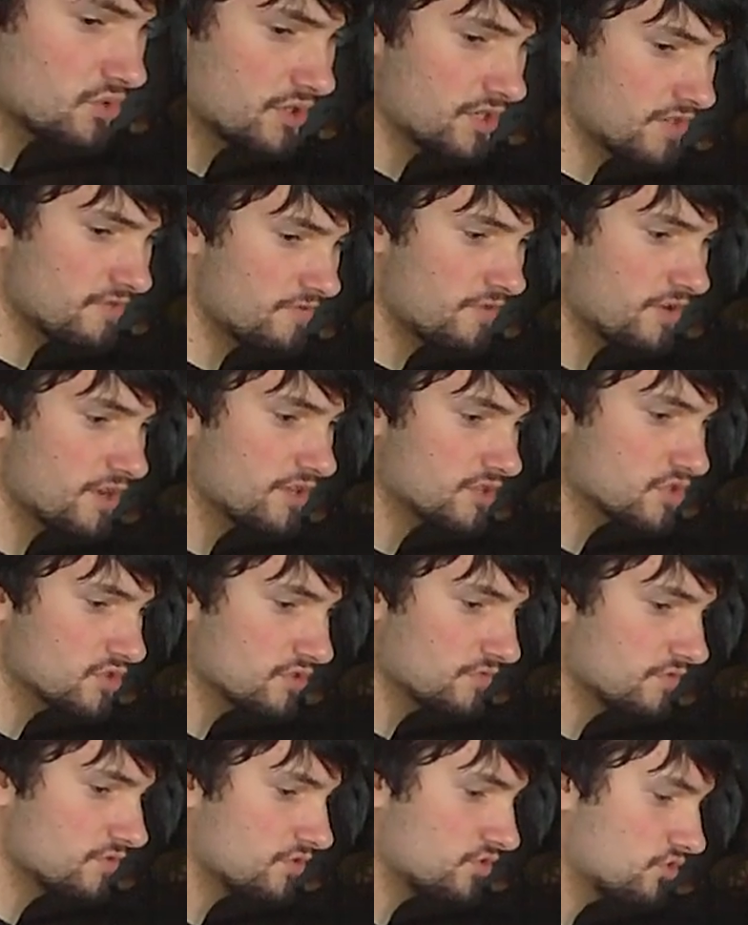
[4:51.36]
all in a very
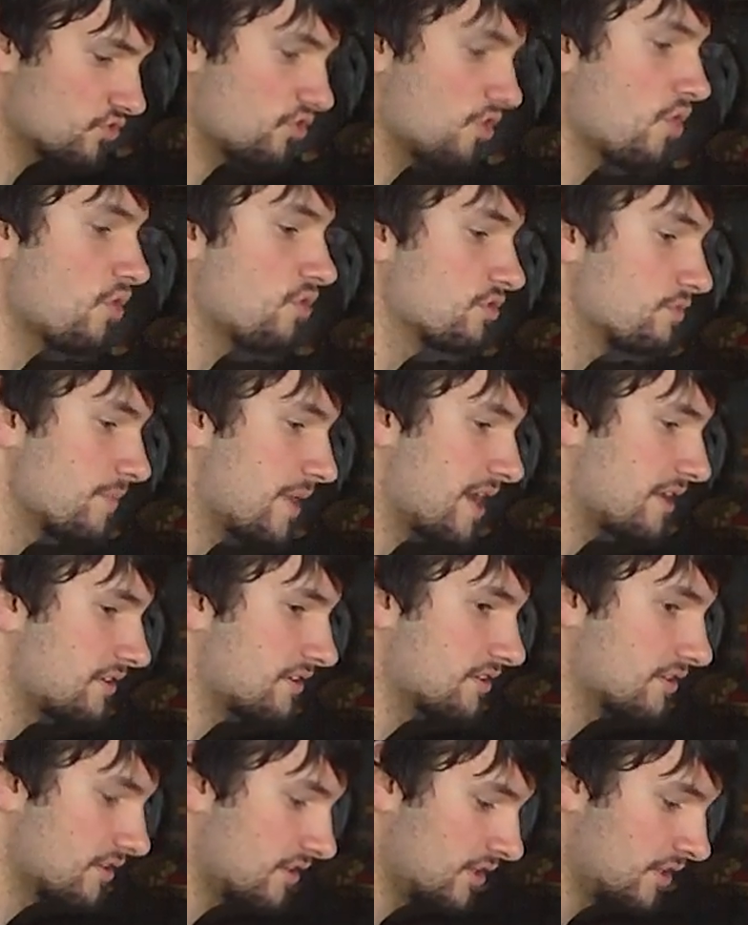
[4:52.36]
sort of controlled
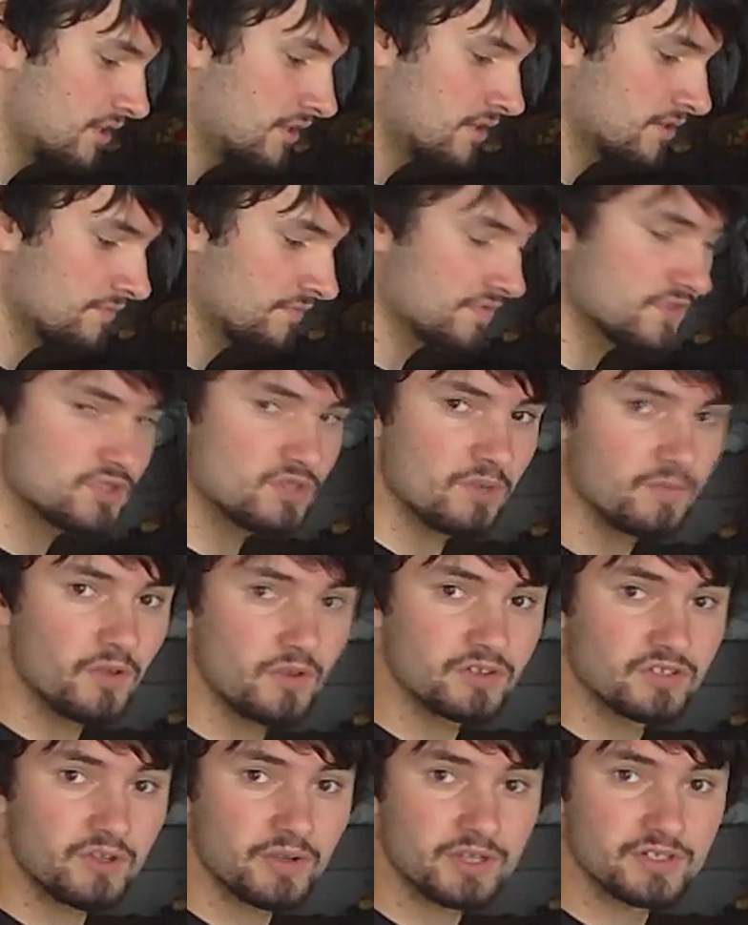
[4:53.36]
manner, so I'm
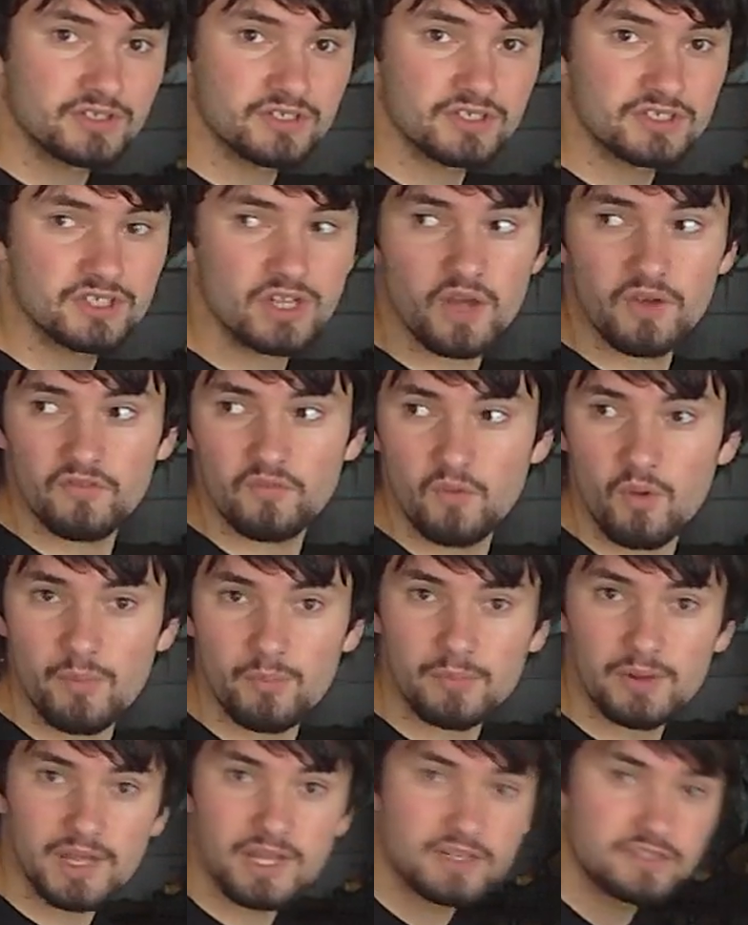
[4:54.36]
not going to start with
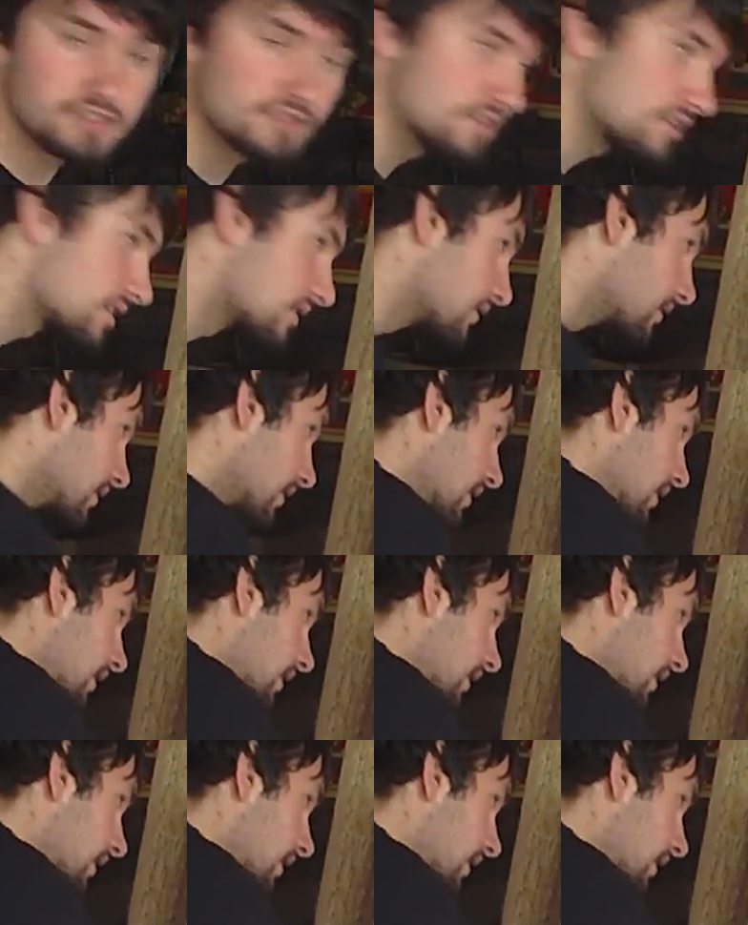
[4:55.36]
one blade and go